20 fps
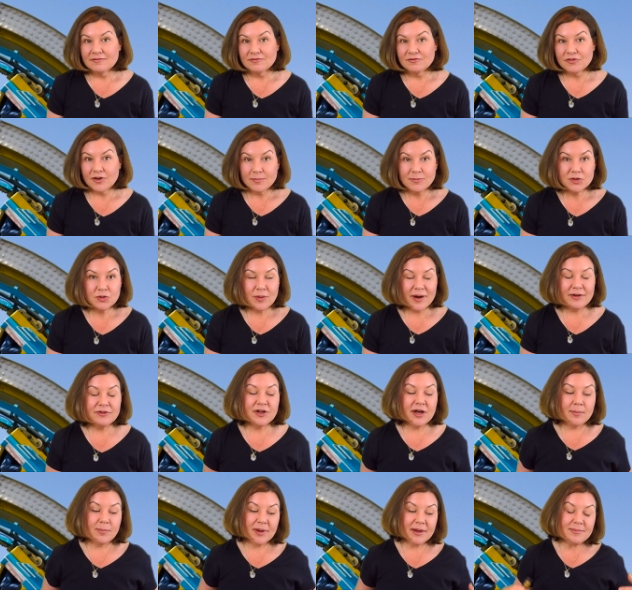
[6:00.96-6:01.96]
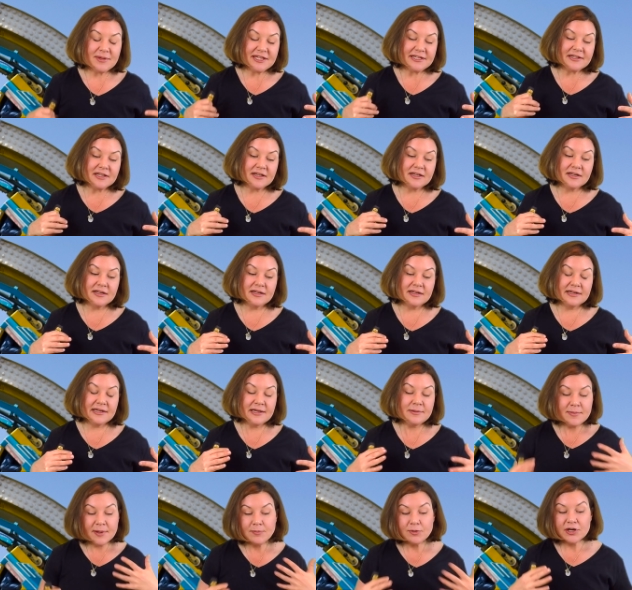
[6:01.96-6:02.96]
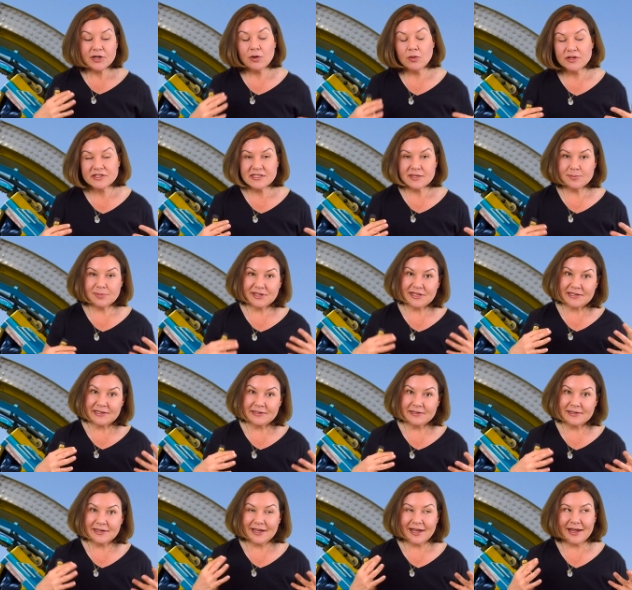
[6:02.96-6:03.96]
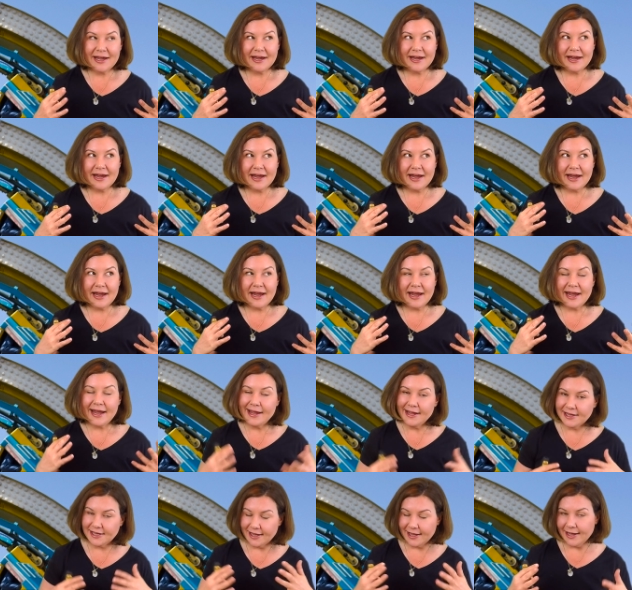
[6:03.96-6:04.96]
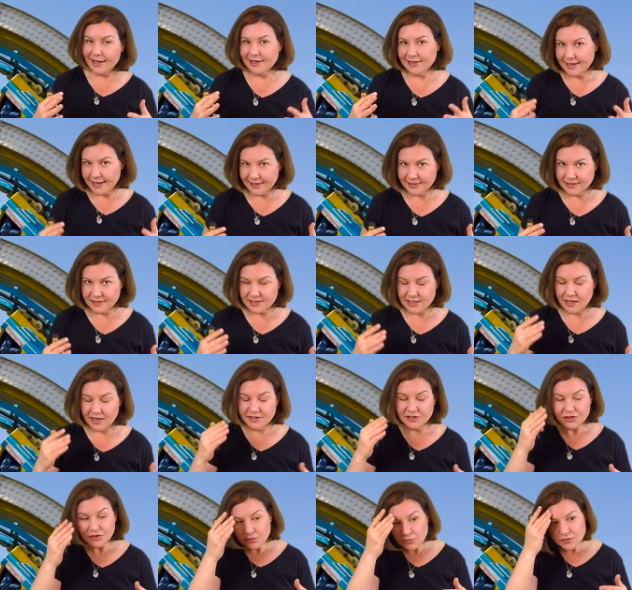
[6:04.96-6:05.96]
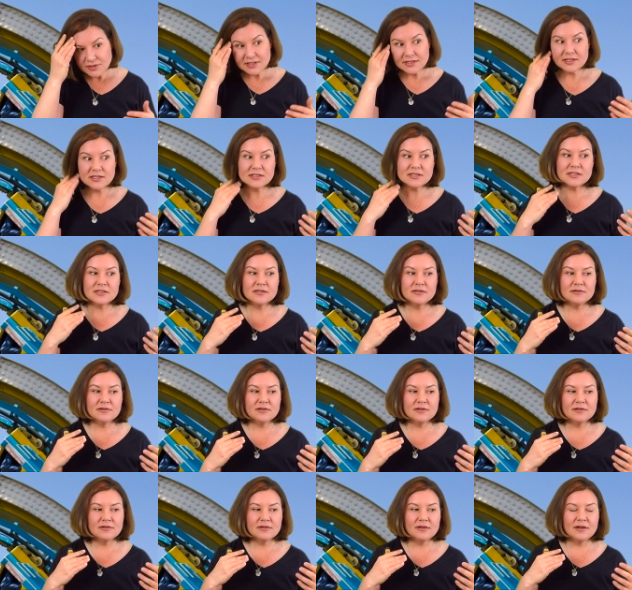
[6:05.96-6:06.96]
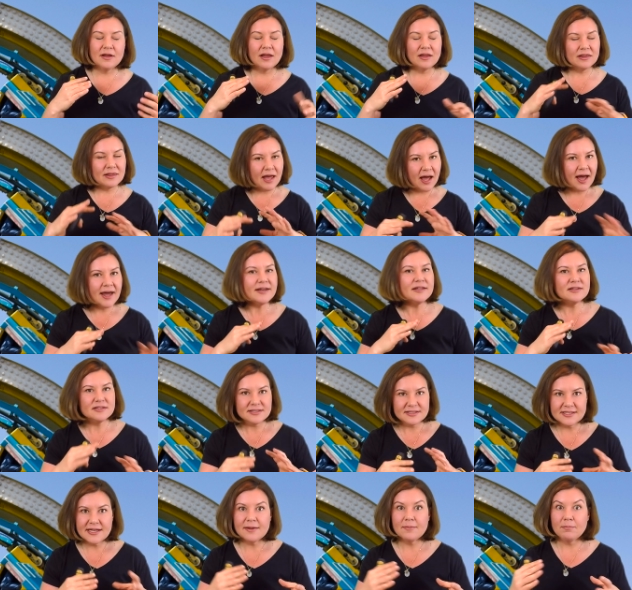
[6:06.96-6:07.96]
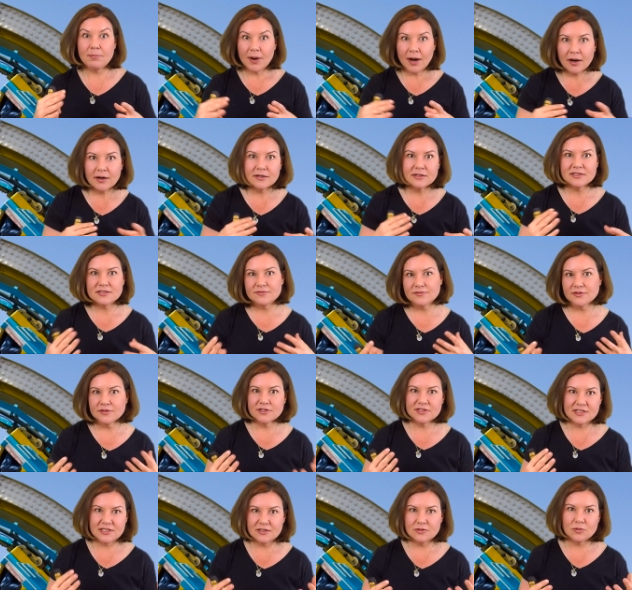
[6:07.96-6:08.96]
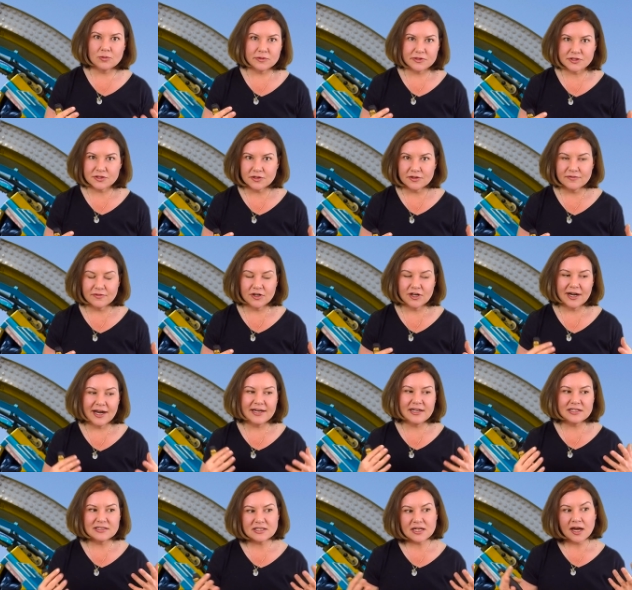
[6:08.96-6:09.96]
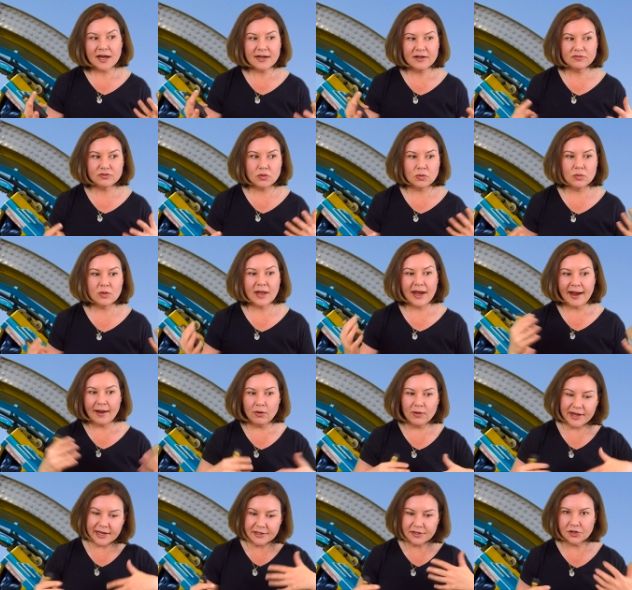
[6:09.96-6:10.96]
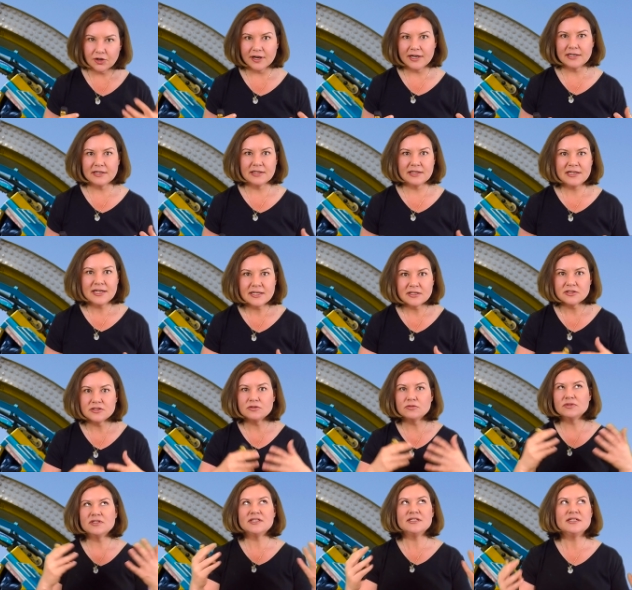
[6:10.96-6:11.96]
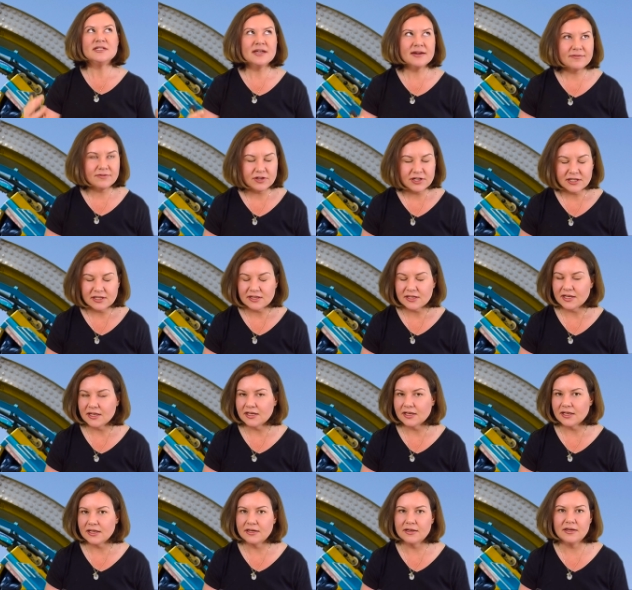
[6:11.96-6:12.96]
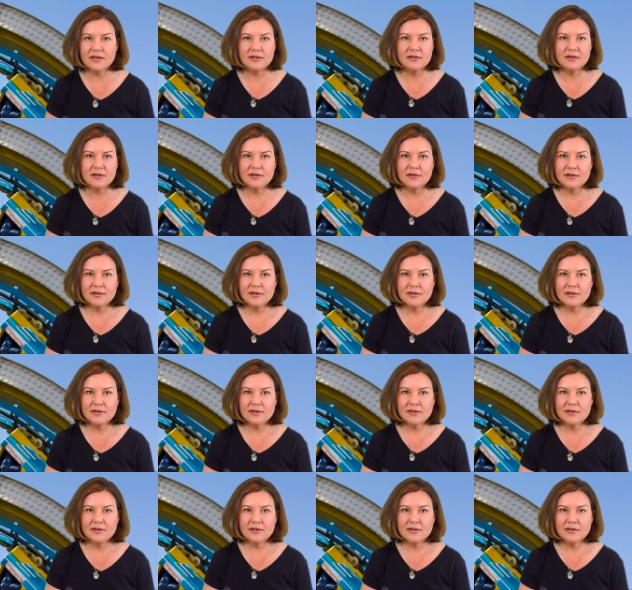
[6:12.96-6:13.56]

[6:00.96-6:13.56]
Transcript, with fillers: from the ground up. I mean, the uh, in-memory OLTP, aka Hekaton, uses a lot of the same parts of your SQL Server. And it's kind of cool how integrated it is. You see everything in